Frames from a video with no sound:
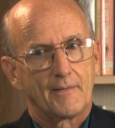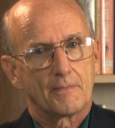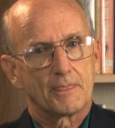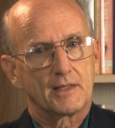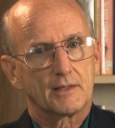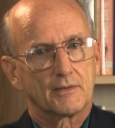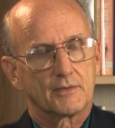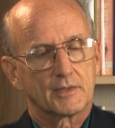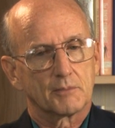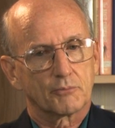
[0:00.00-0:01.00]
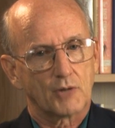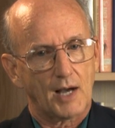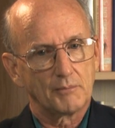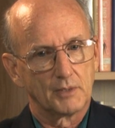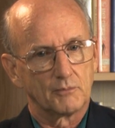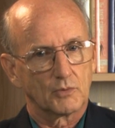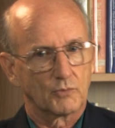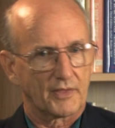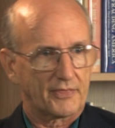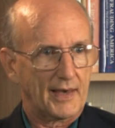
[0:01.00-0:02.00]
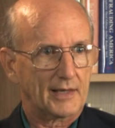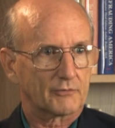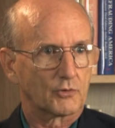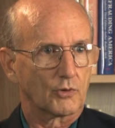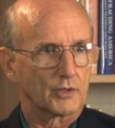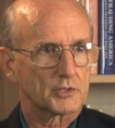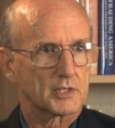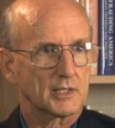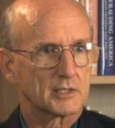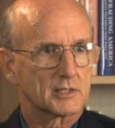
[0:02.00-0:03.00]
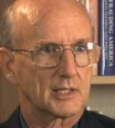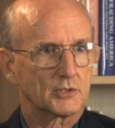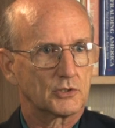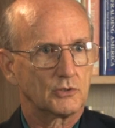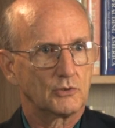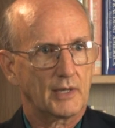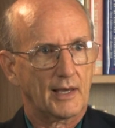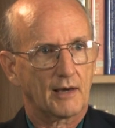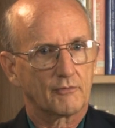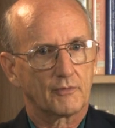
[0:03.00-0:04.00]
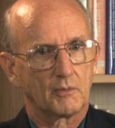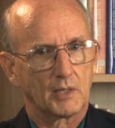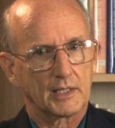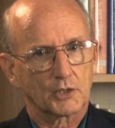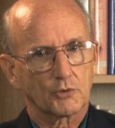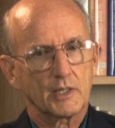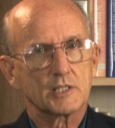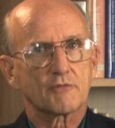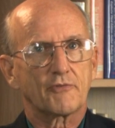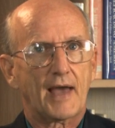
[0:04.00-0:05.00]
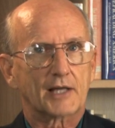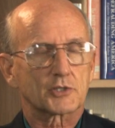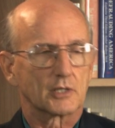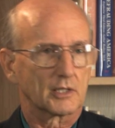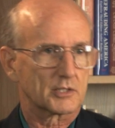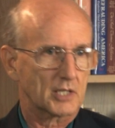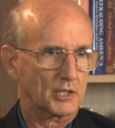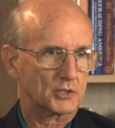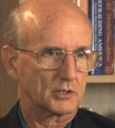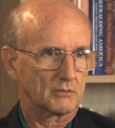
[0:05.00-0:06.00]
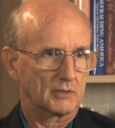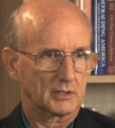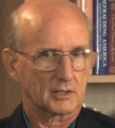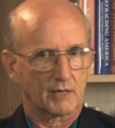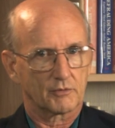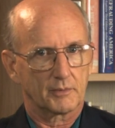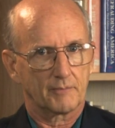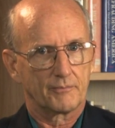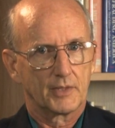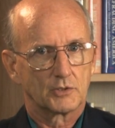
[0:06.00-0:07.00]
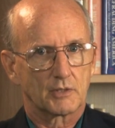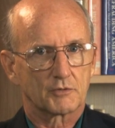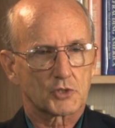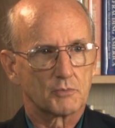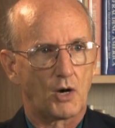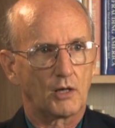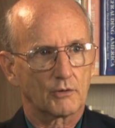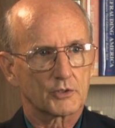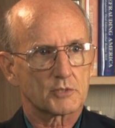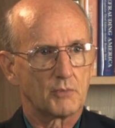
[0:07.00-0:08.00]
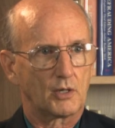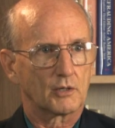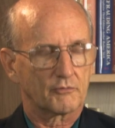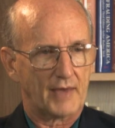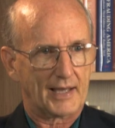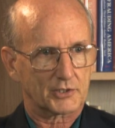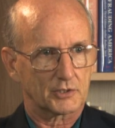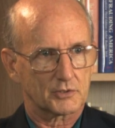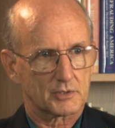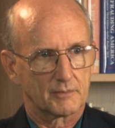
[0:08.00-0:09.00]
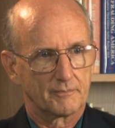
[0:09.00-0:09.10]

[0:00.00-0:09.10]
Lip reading: The problem with that, of course, is that you have increased factionalization in government. So you have smaller and smaller factions.